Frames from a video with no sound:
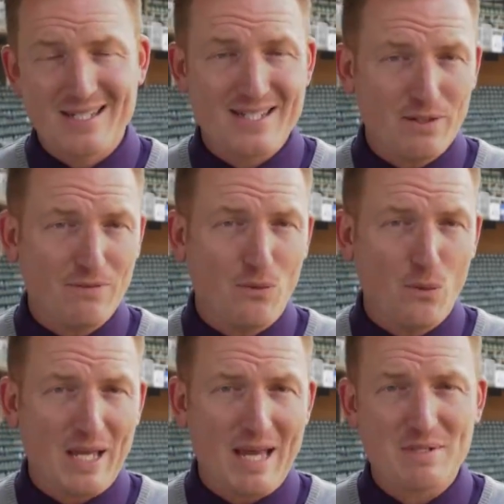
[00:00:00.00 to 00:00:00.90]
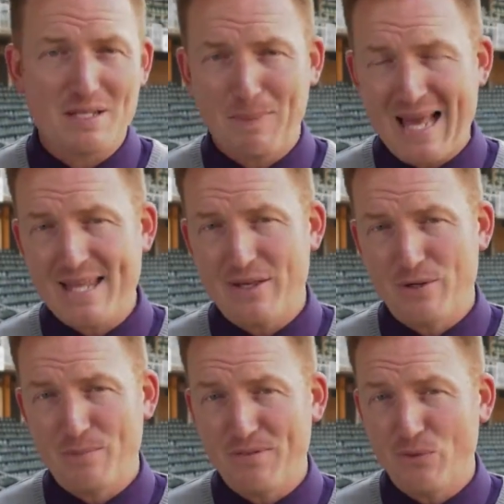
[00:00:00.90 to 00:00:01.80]
Still four games to play,
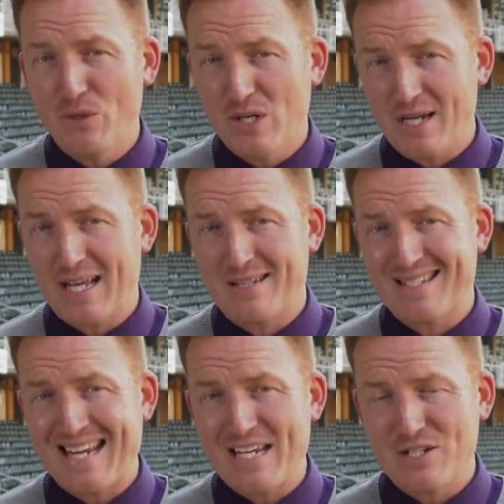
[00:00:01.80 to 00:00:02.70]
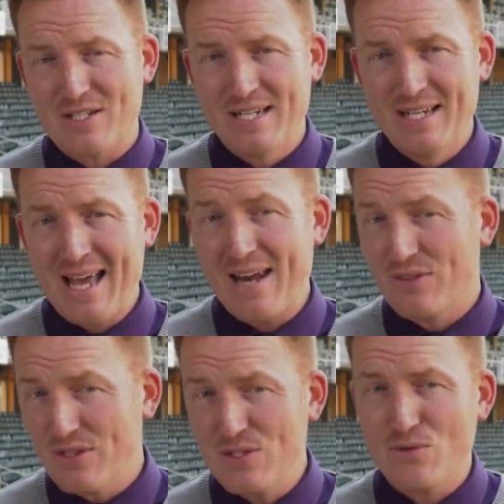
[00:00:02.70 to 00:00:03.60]
though, before the knockout stages, and at
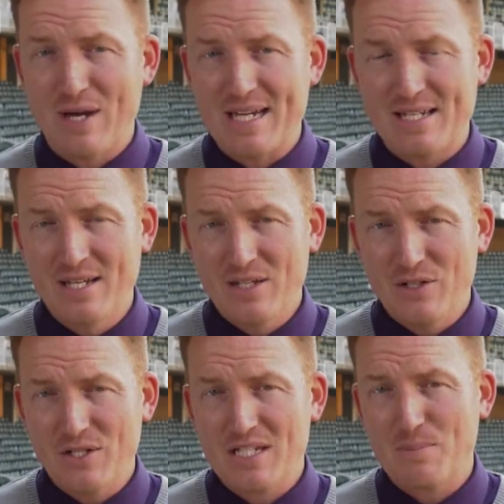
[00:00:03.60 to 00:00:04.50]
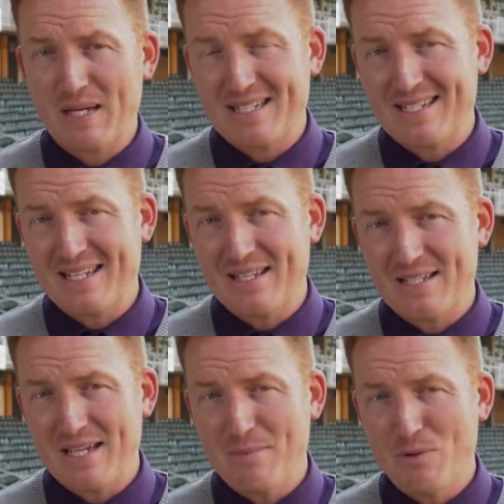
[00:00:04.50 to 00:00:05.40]
this rate, you'd expect to see the
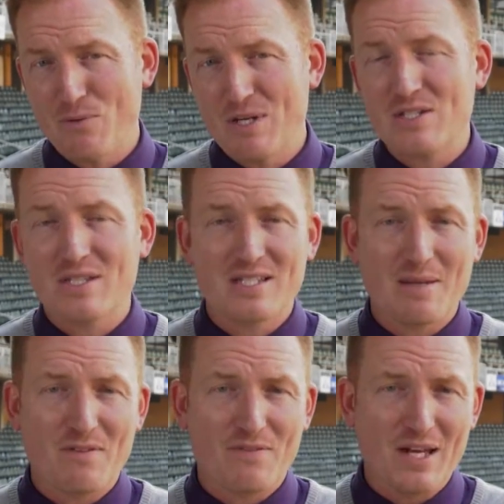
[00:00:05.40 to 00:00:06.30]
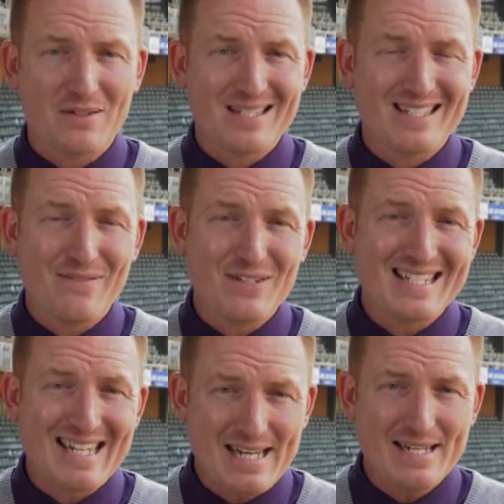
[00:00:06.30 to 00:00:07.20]
team who reached the semi-final
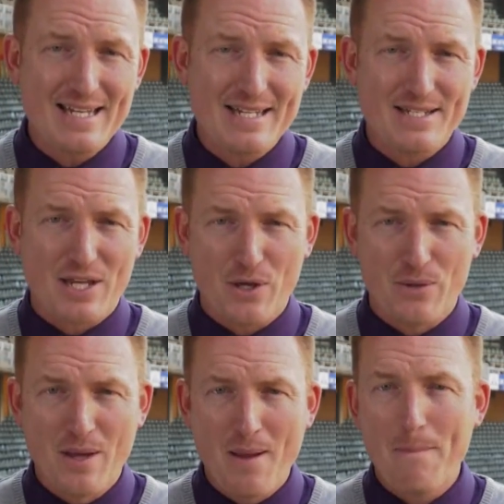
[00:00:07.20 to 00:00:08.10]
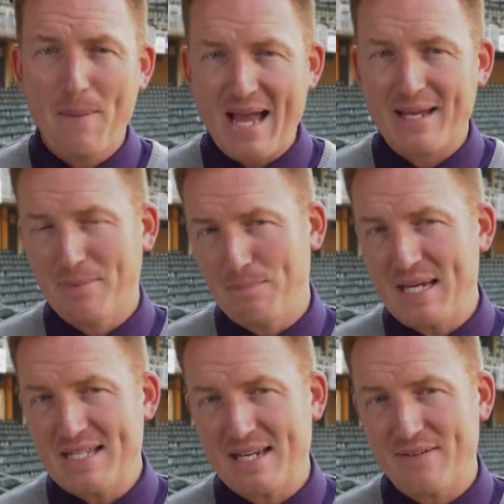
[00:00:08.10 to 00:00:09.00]
17 years ago back
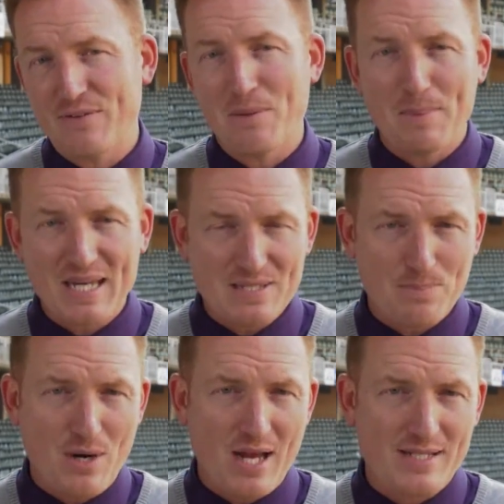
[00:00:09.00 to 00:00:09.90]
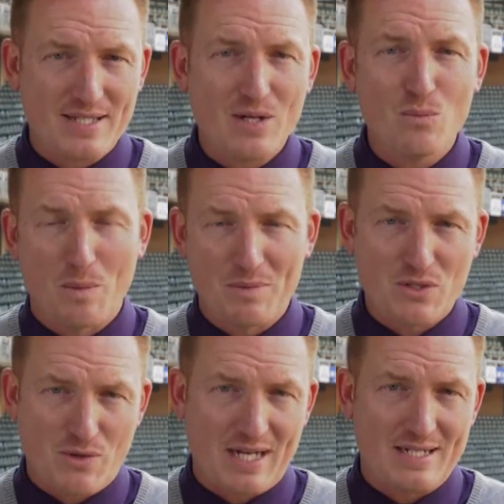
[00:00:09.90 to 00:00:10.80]
competing for the biggest prize in
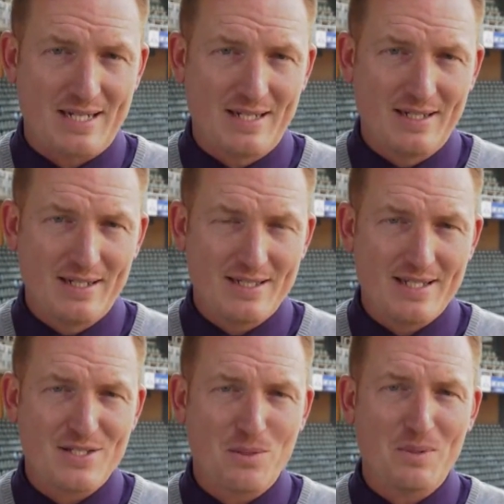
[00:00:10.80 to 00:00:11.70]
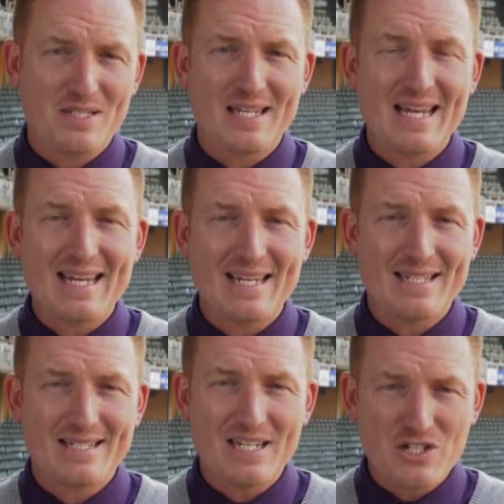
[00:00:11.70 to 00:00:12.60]
women's cricket. Sias du Plessis,
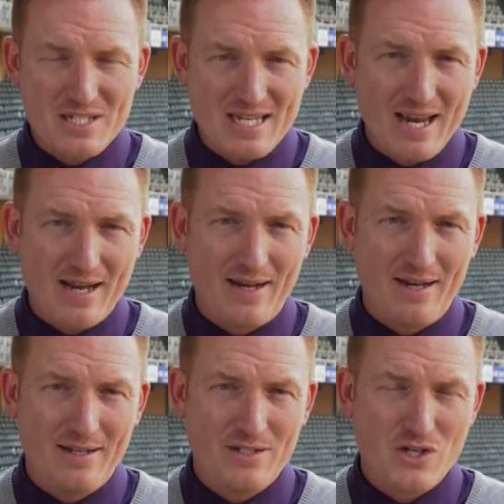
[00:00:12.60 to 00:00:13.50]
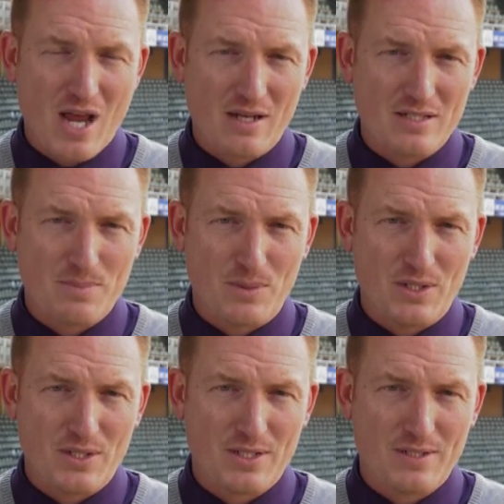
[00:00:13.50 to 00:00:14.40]
CGTN,
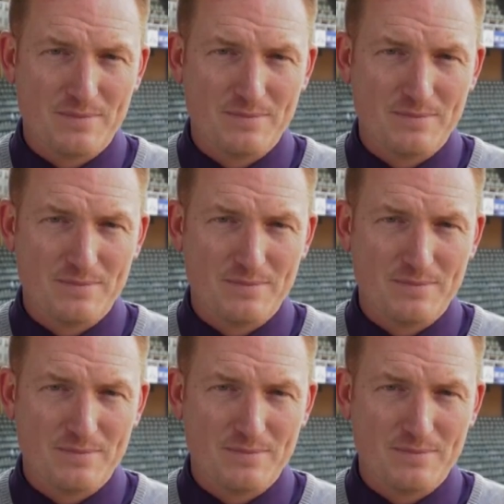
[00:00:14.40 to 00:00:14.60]
Johannesburg.